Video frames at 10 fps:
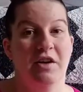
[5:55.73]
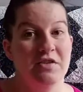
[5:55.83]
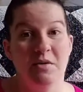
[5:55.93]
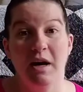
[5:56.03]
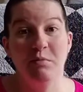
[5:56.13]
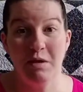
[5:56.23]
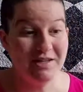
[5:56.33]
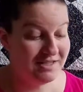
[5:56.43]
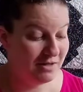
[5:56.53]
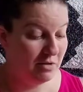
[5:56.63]
And also I have
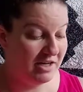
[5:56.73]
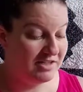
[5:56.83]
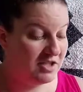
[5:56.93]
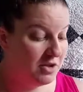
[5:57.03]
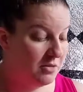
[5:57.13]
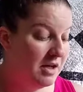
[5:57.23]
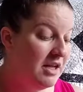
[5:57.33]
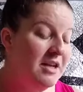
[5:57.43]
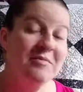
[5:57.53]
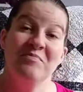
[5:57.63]
pregnancy brain, so
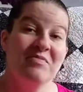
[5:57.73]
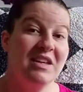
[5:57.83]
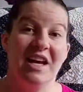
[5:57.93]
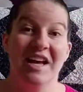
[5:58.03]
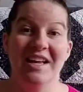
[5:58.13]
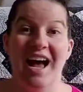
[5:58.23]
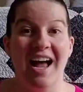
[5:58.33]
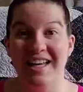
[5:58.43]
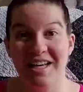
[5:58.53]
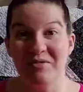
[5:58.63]

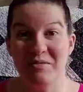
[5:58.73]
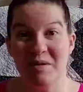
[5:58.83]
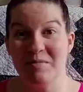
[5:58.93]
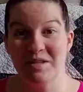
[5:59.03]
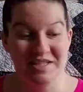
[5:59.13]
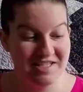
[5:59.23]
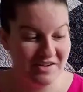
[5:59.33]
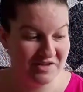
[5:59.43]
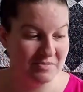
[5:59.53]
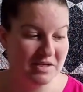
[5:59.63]
I can't remember this
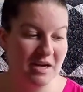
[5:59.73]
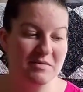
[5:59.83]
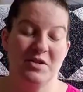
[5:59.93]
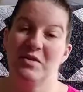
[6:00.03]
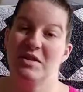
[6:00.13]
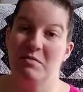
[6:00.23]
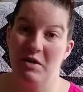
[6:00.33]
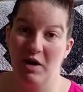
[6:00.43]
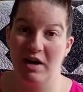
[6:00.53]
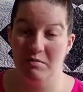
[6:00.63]
stuff sometimes. So this will
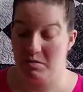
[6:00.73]
be great.